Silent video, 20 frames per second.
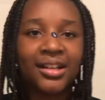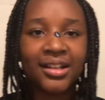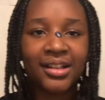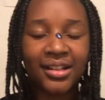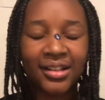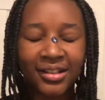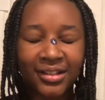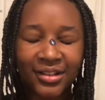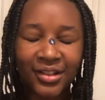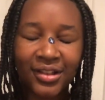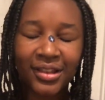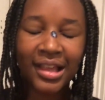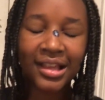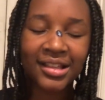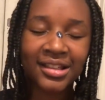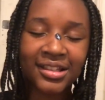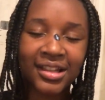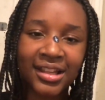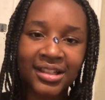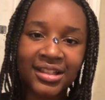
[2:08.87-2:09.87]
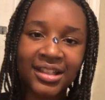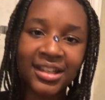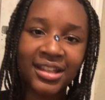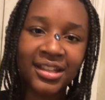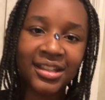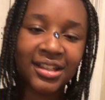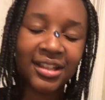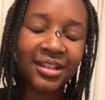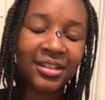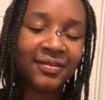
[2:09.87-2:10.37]
Uh, 2019,
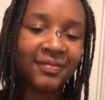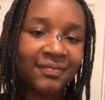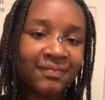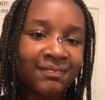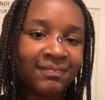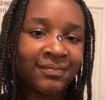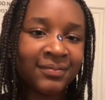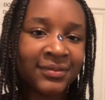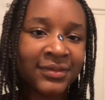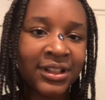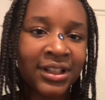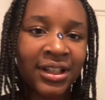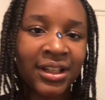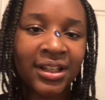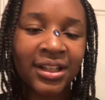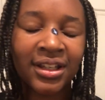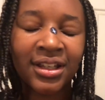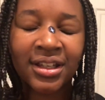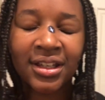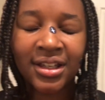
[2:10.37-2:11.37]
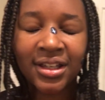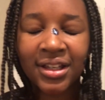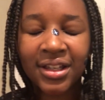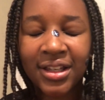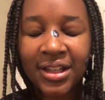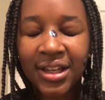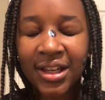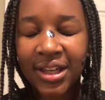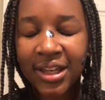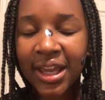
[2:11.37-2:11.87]
uh,
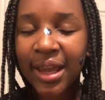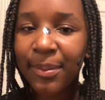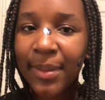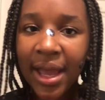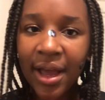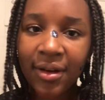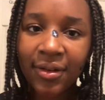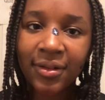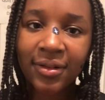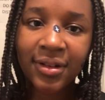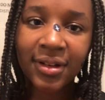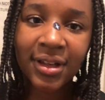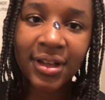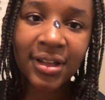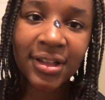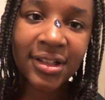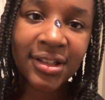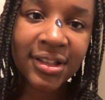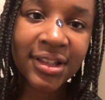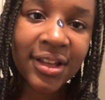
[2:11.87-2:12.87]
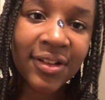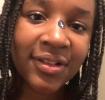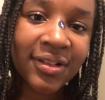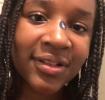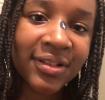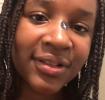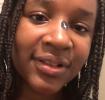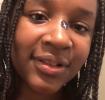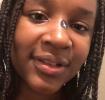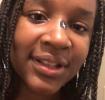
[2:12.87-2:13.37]
it came out. No,
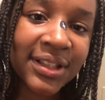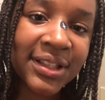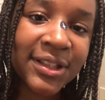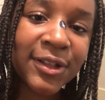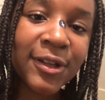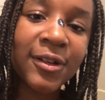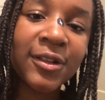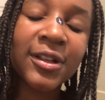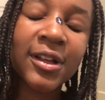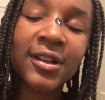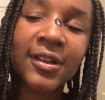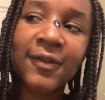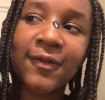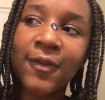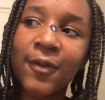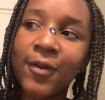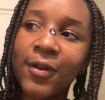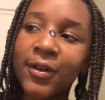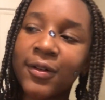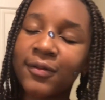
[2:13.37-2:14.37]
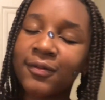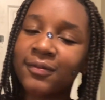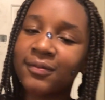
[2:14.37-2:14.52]
it's 2004.